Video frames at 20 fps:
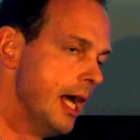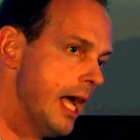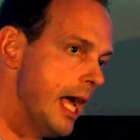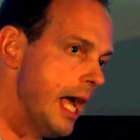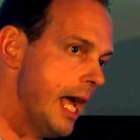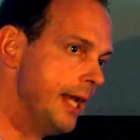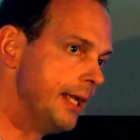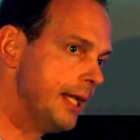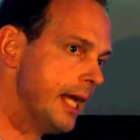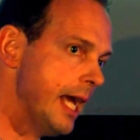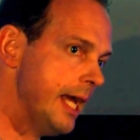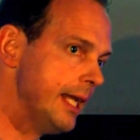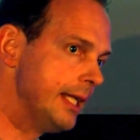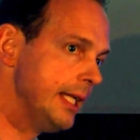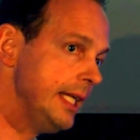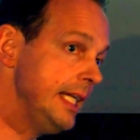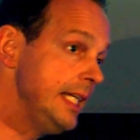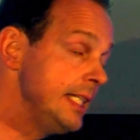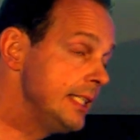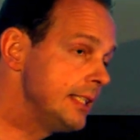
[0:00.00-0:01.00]
and
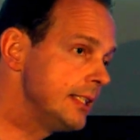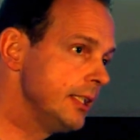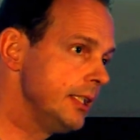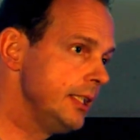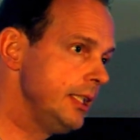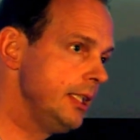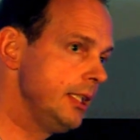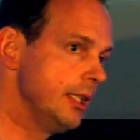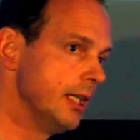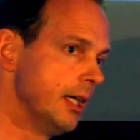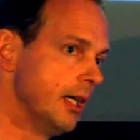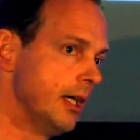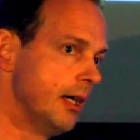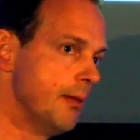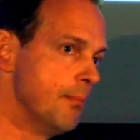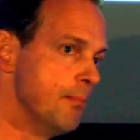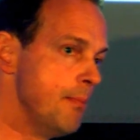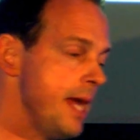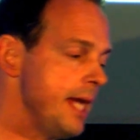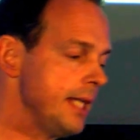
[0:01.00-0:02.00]
easily
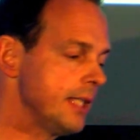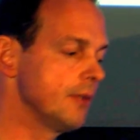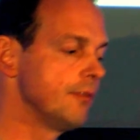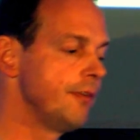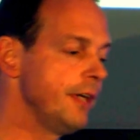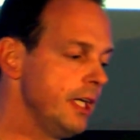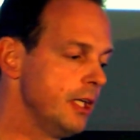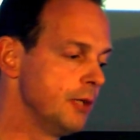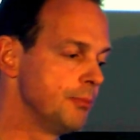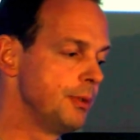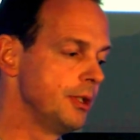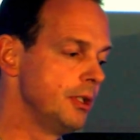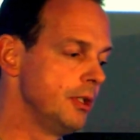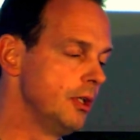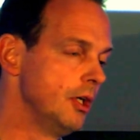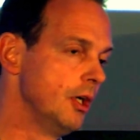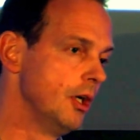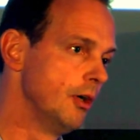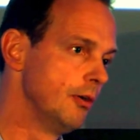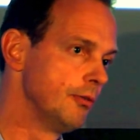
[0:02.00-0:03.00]
made available
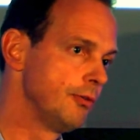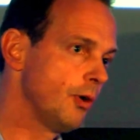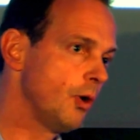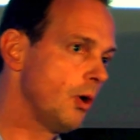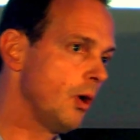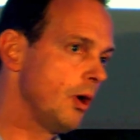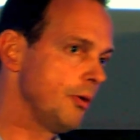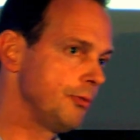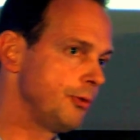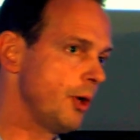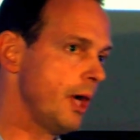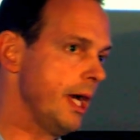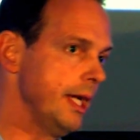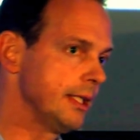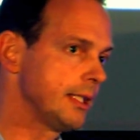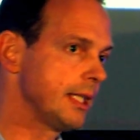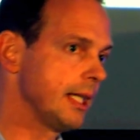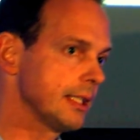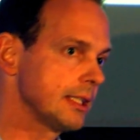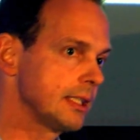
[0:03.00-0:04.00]
for
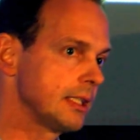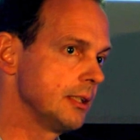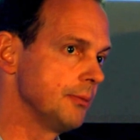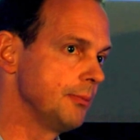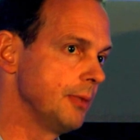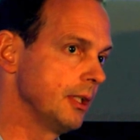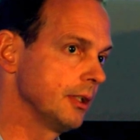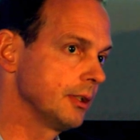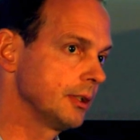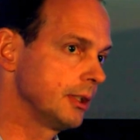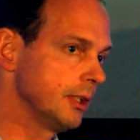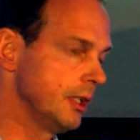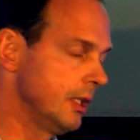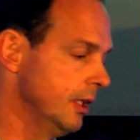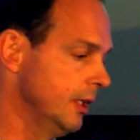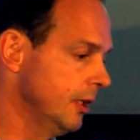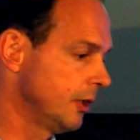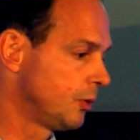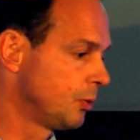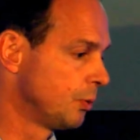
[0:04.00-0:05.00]
end customers
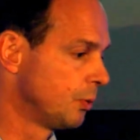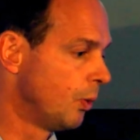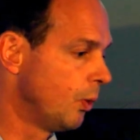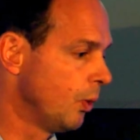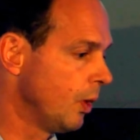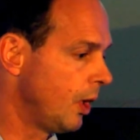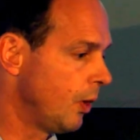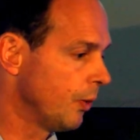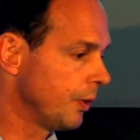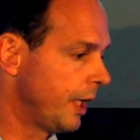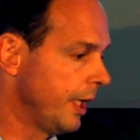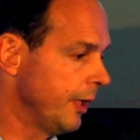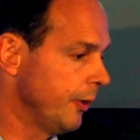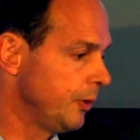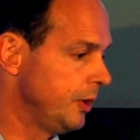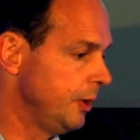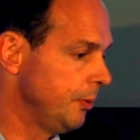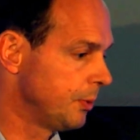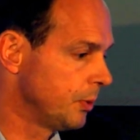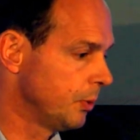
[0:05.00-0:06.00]
to roll out
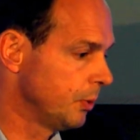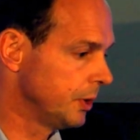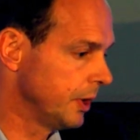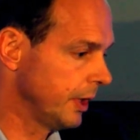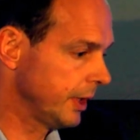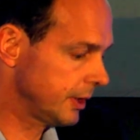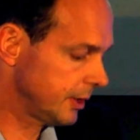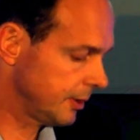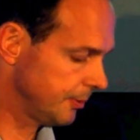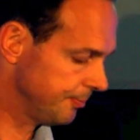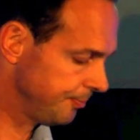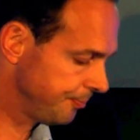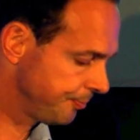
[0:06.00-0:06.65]
IoT projects.